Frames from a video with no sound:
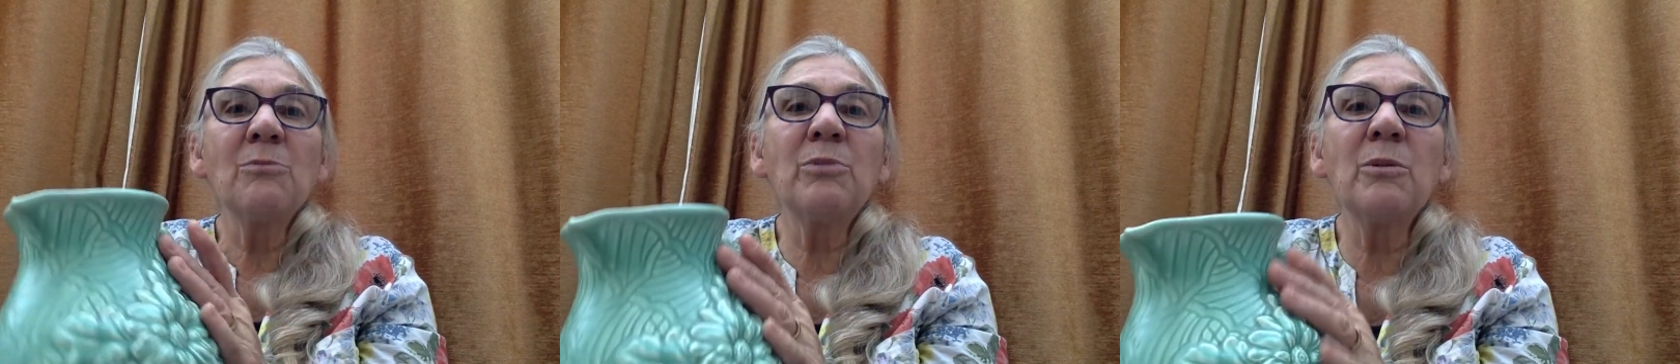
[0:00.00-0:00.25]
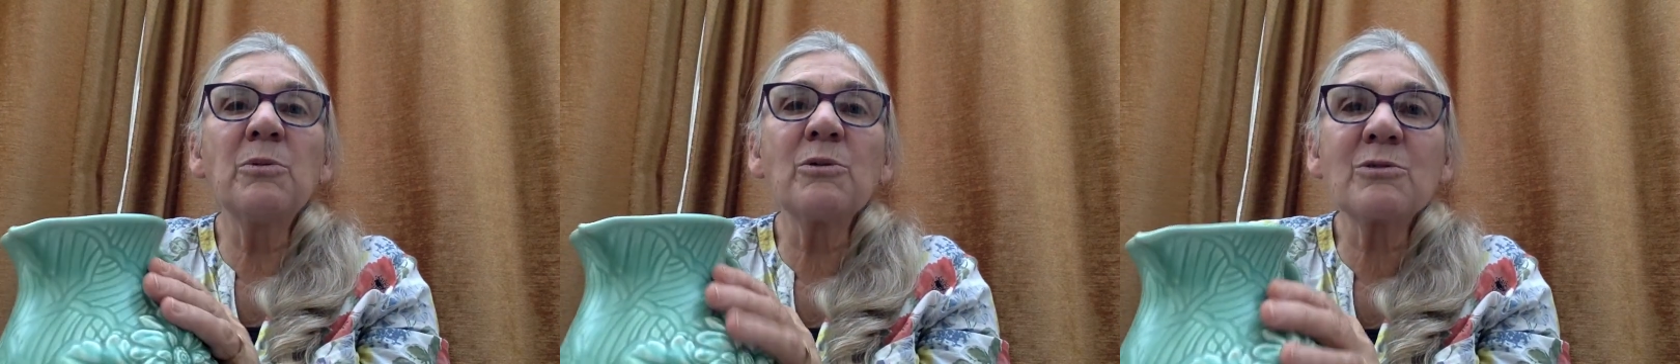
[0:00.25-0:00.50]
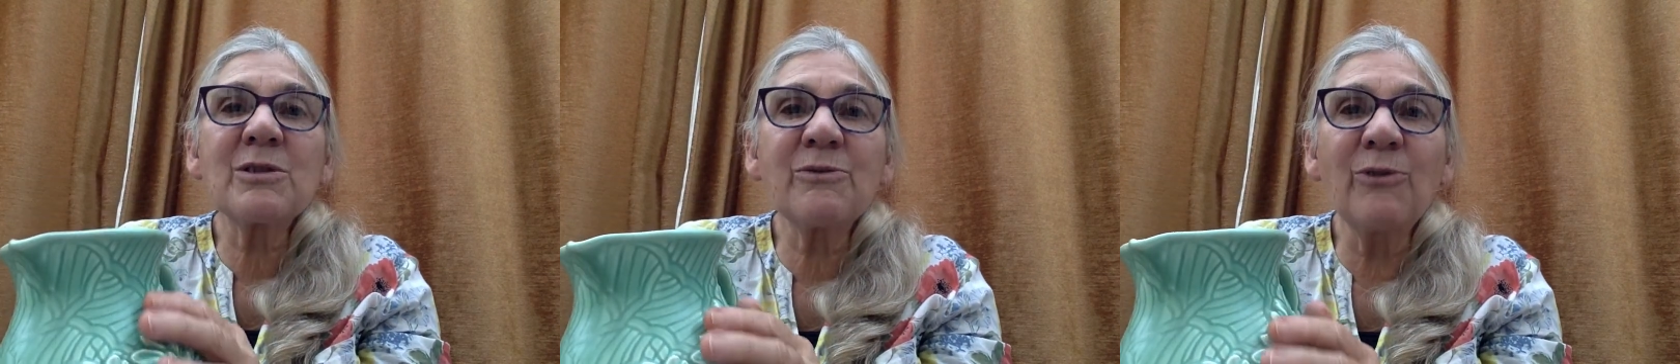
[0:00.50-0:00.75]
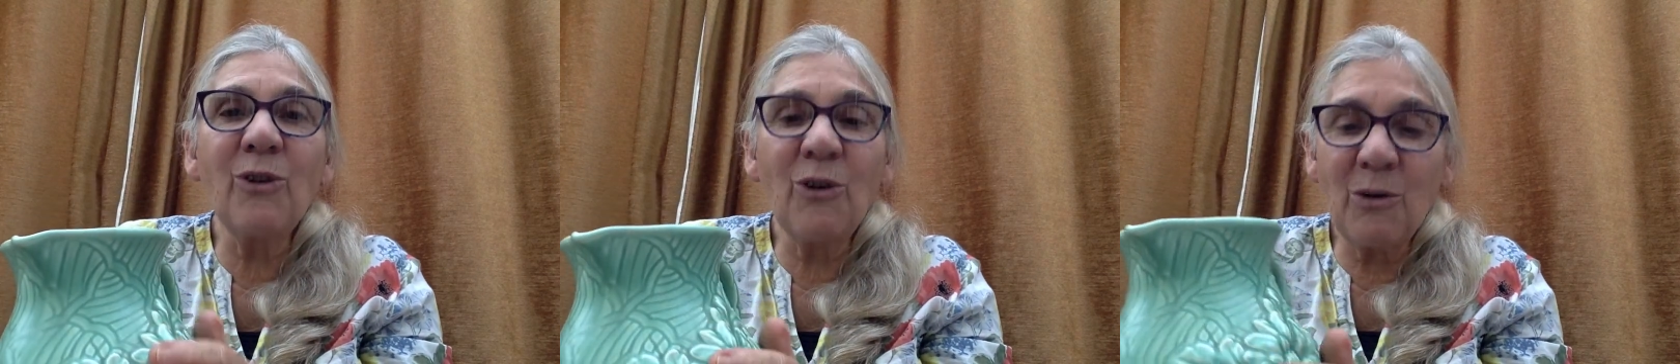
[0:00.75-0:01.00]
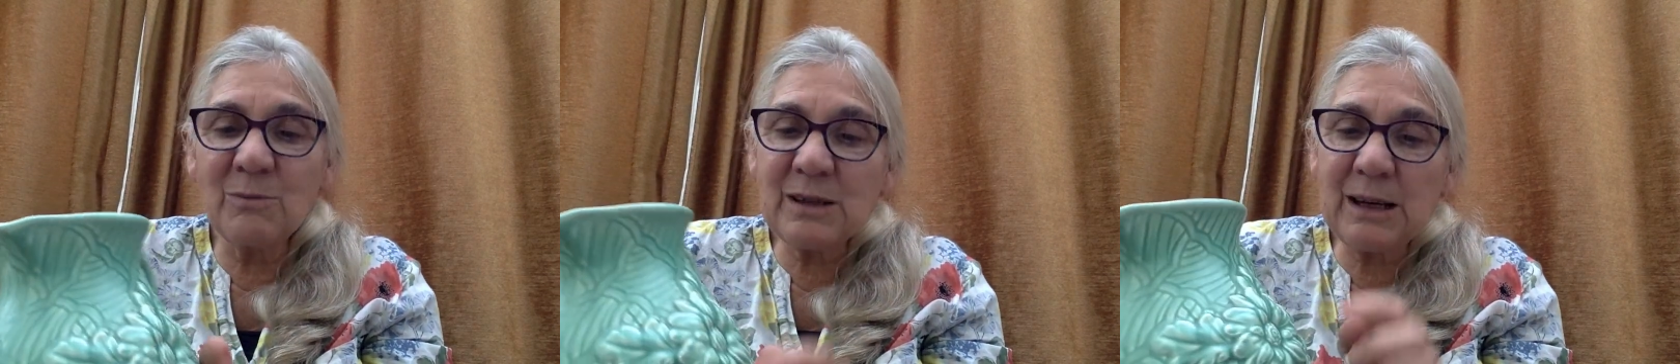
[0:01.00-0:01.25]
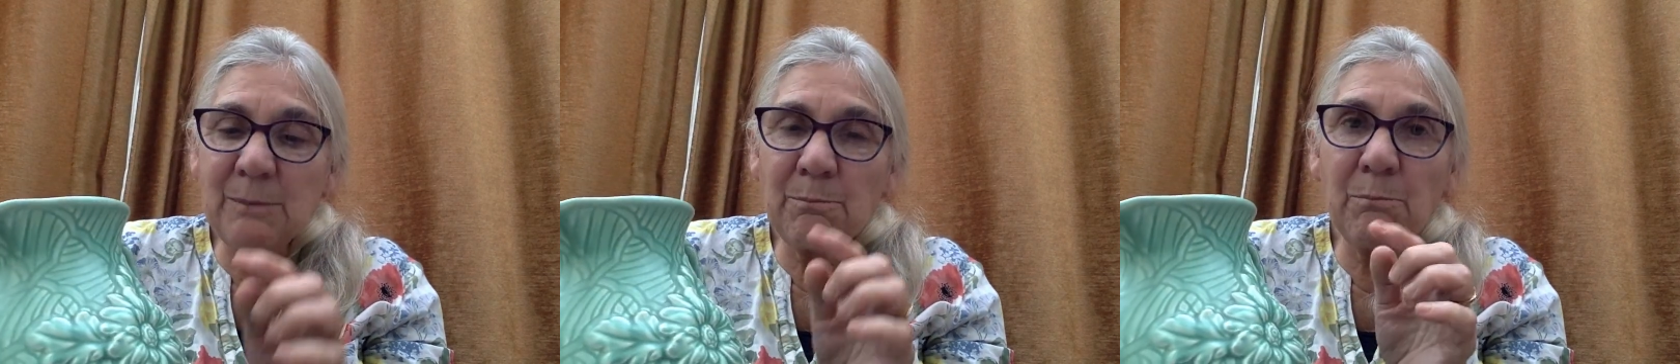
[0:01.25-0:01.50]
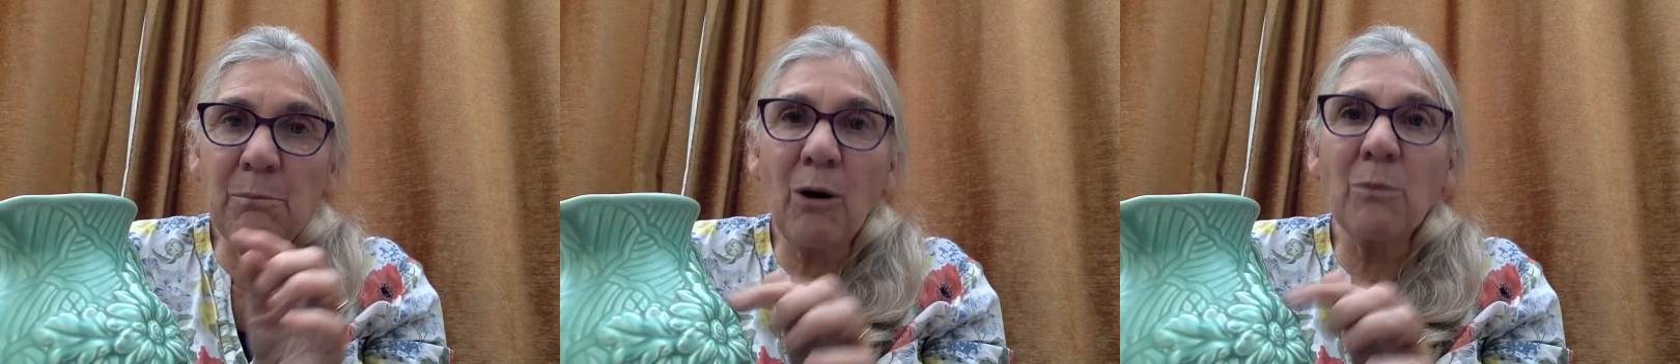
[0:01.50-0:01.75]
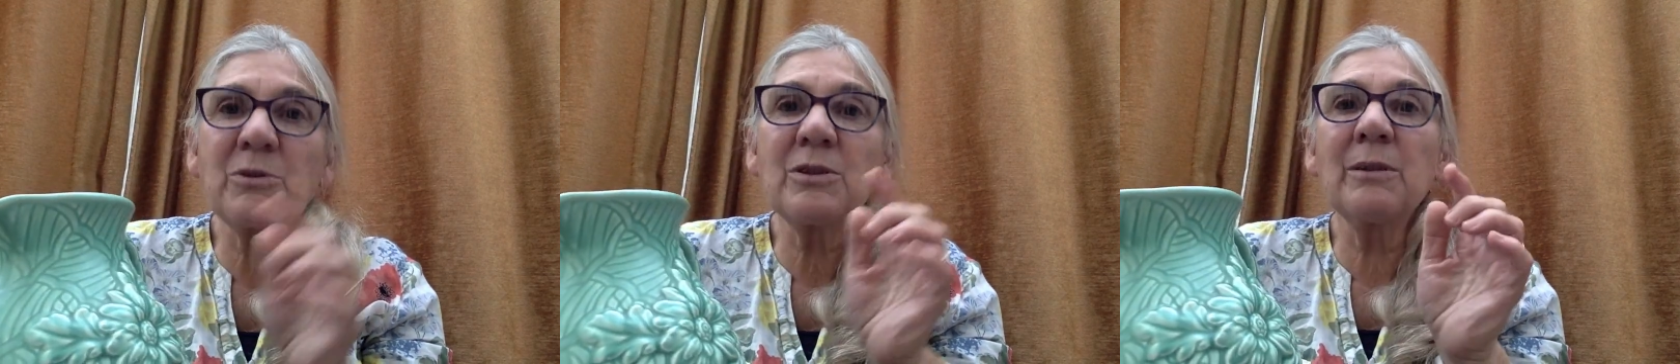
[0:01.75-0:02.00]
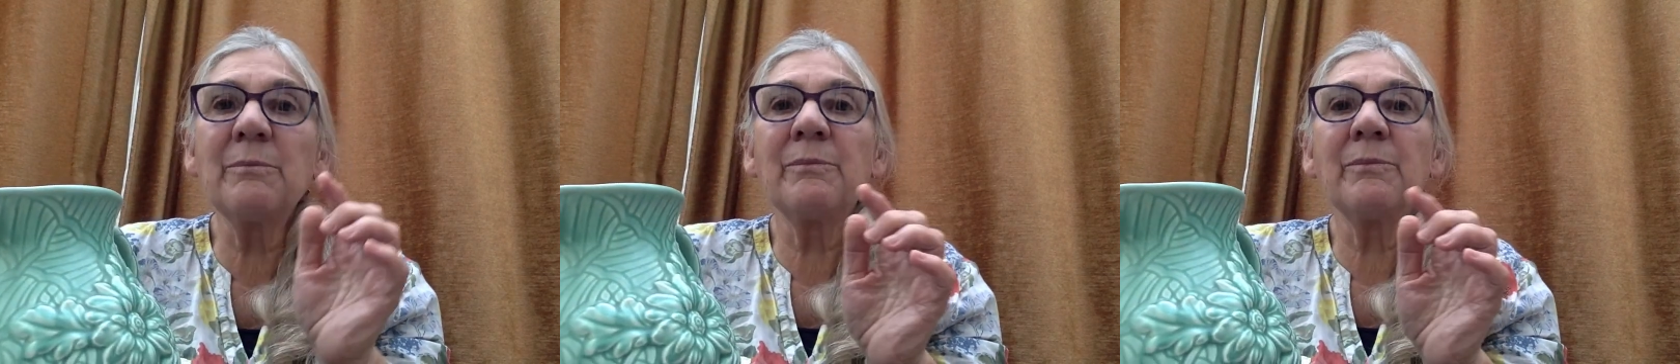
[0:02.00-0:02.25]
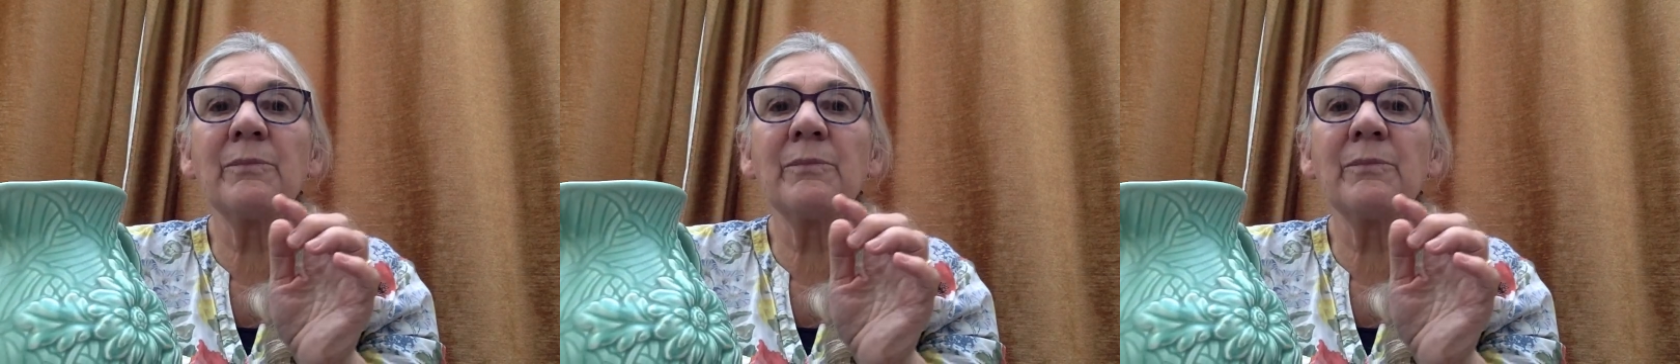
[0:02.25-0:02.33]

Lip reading: bubbles formed and he popped them.